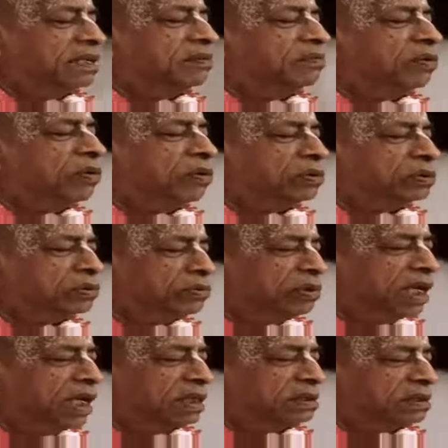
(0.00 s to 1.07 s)
four
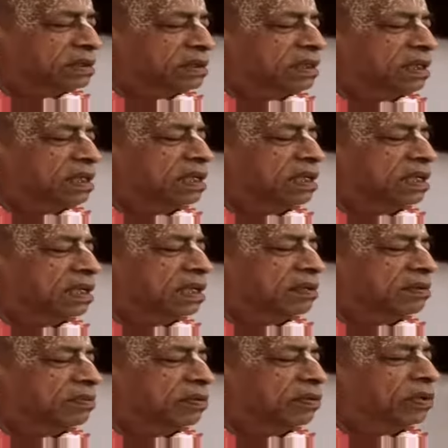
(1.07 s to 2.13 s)
yugas.
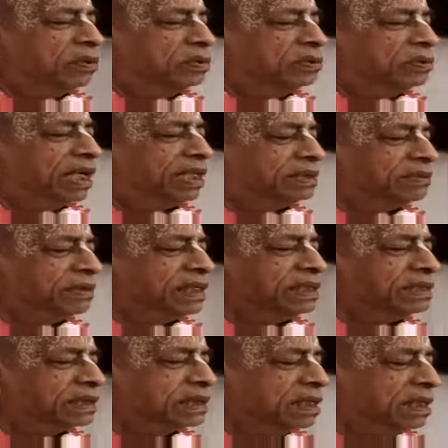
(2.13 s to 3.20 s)
Four yugas
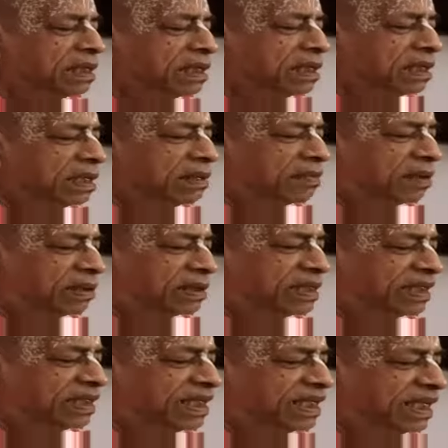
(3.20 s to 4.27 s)
means
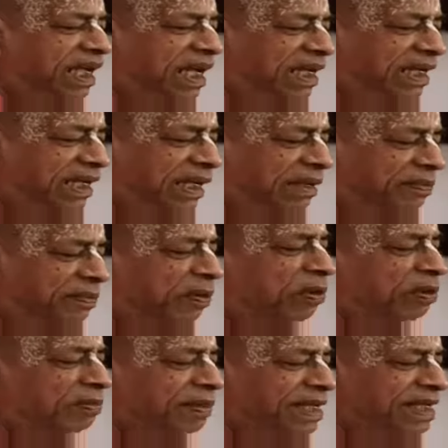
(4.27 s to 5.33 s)
4300,
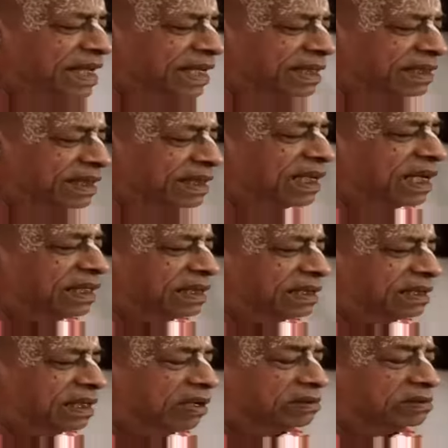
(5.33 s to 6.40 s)

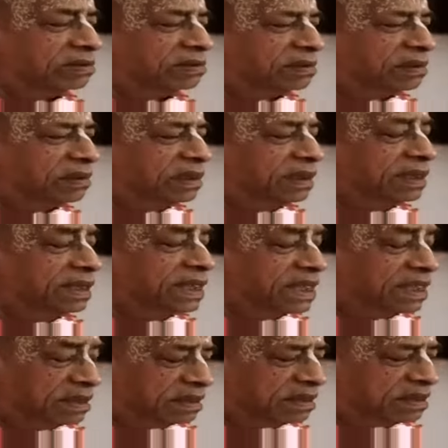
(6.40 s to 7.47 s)
4,300,000
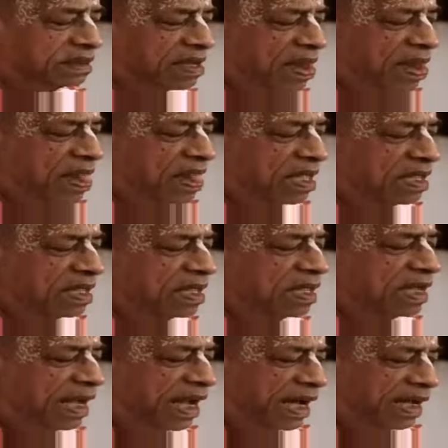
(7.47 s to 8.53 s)
years.
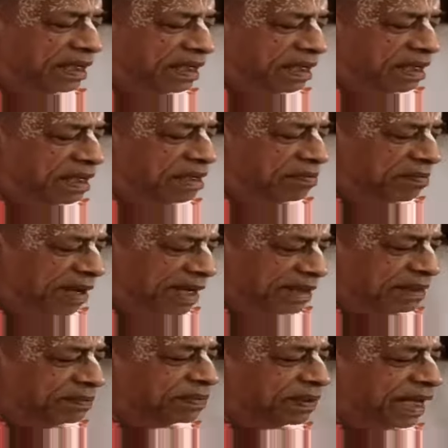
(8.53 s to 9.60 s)
And
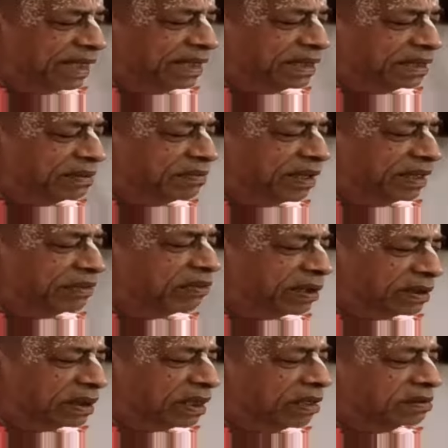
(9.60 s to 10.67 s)
multiply it by
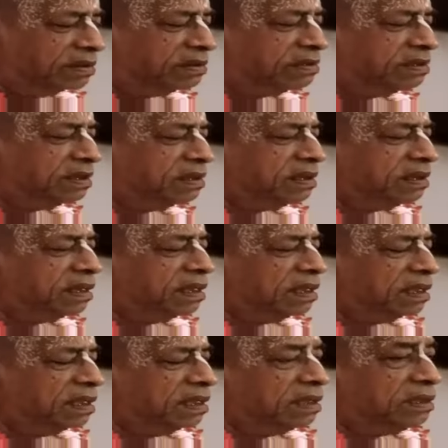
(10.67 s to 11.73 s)
one thousand.
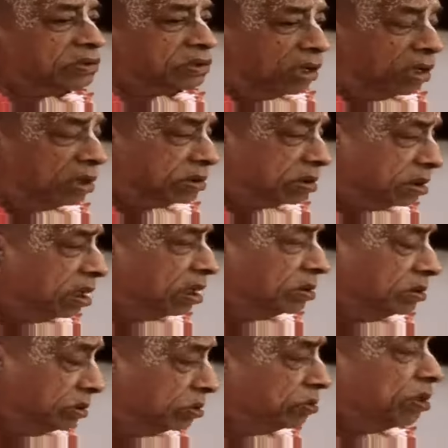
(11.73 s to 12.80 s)

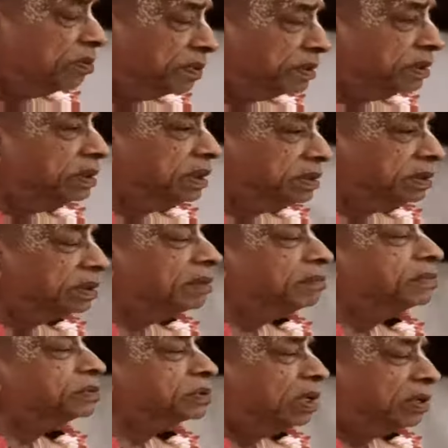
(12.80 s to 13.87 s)
Sahasra Yuga
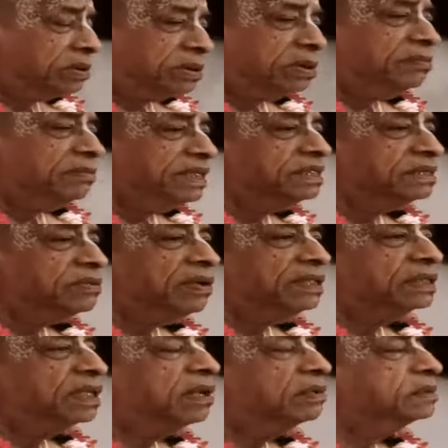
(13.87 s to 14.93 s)
padjantam. Sahasra means
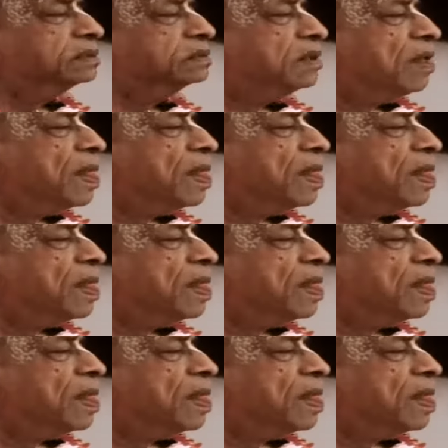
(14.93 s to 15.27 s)
one thousand.